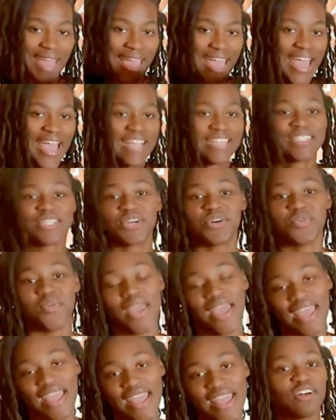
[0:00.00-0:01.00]
ask
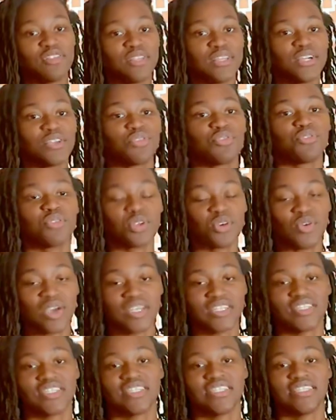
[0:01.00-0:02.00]
away. I'll look through the
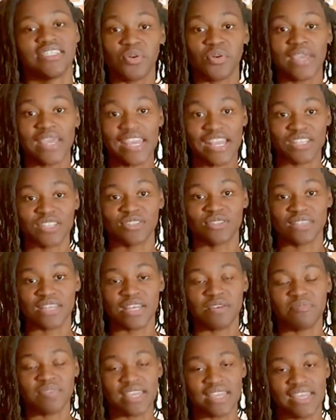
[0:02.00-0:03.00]
questions. We'll answer
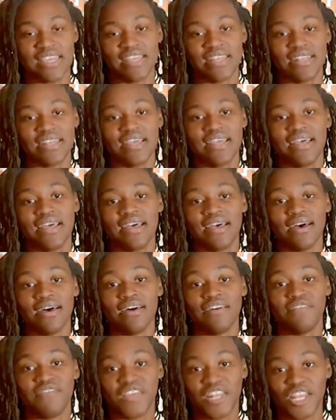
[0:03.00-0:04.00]
them in
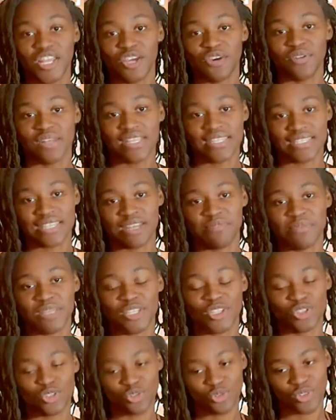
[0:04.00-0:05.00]
a video that's coming
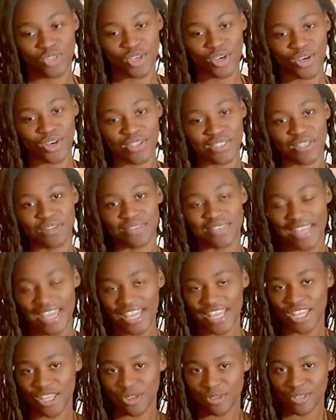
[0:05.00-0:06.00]
soon, y'all. So
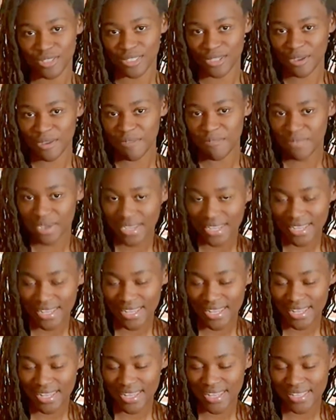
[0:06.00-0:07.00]
thank you so
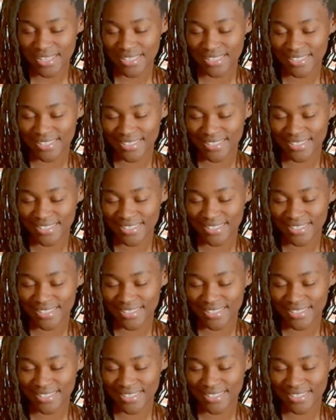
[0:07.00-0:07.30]
much.